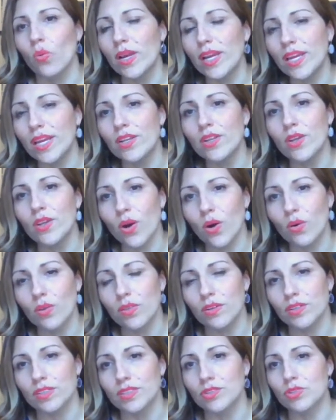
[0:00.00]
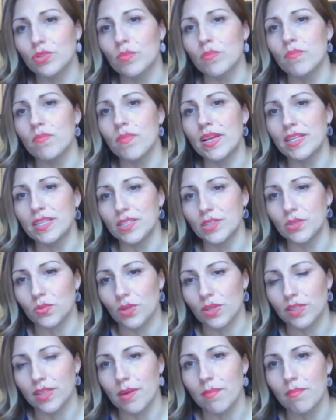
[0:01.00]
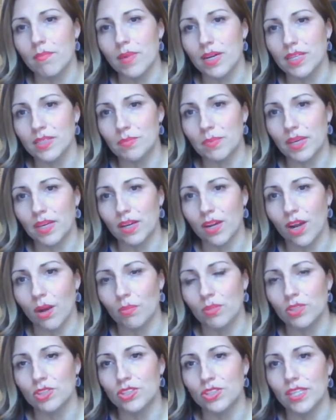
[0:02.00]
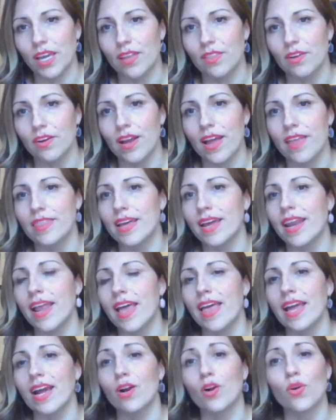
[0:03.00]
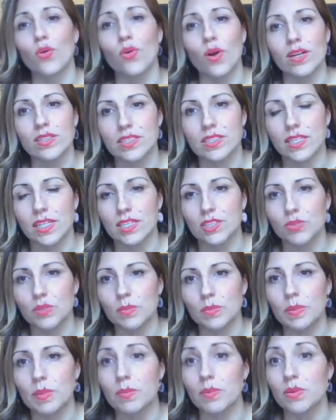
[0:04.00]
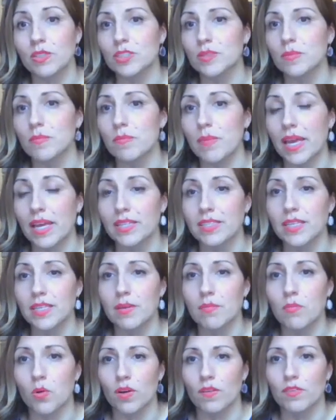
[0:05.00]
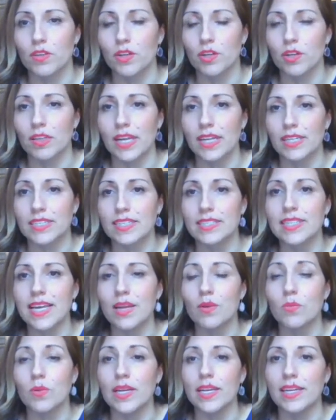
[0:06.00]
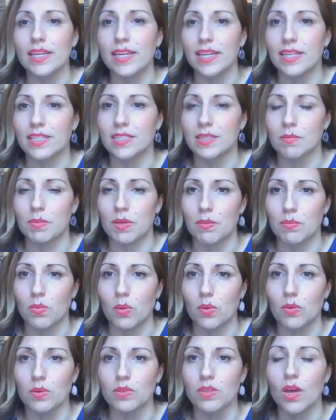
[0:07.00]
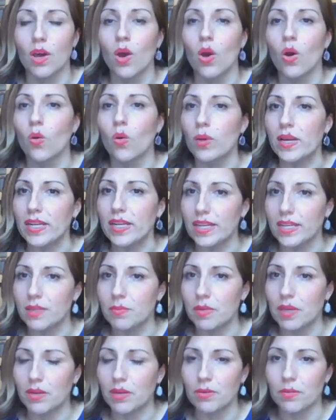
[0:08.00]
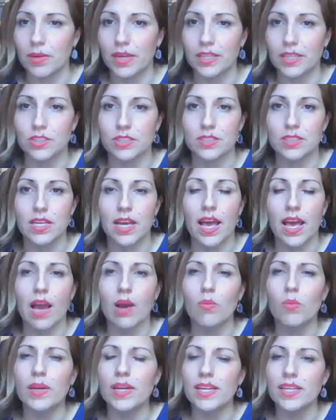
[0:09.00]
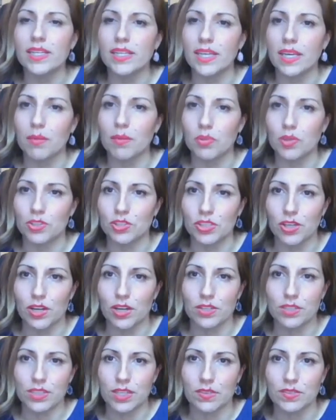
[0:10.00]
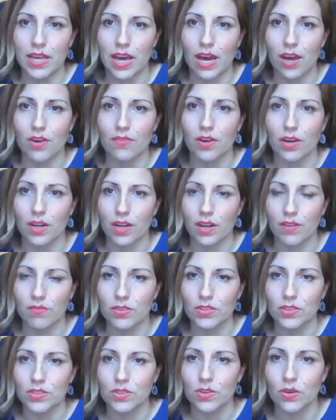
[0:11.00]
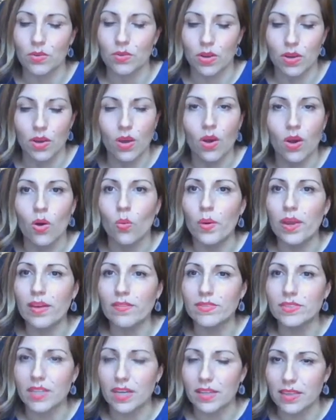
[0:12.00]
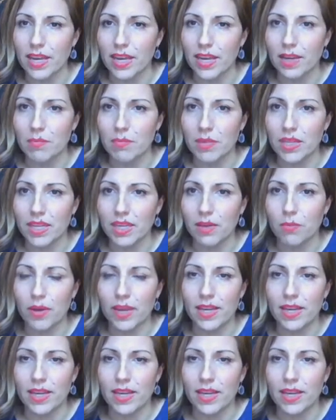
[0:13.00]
we know there is tremendous work that must be accomplished together, and that across the country, people are demanding more of their electeds, and we need to be bold, we need to be courageous, and we need to keep pushing ourselves out of our comfort zone. We have done that in many